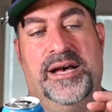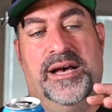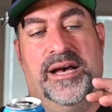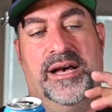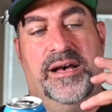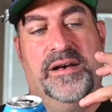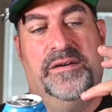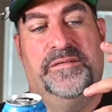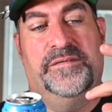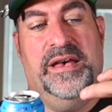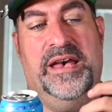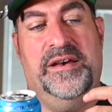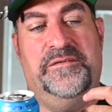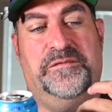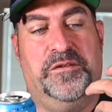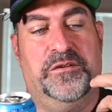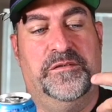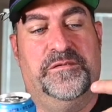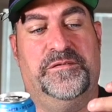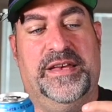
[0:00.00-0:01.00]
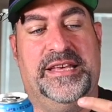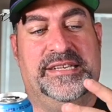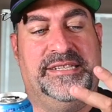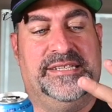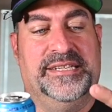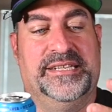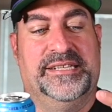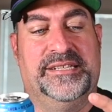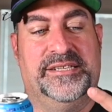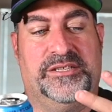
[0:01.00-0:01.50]
of
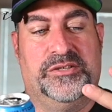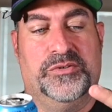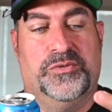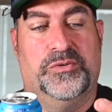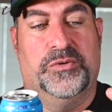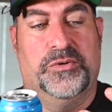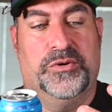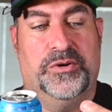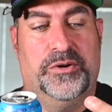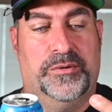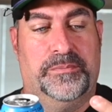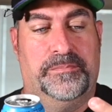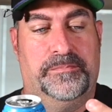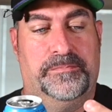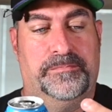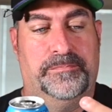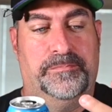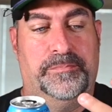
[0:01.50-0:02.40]
effervescence or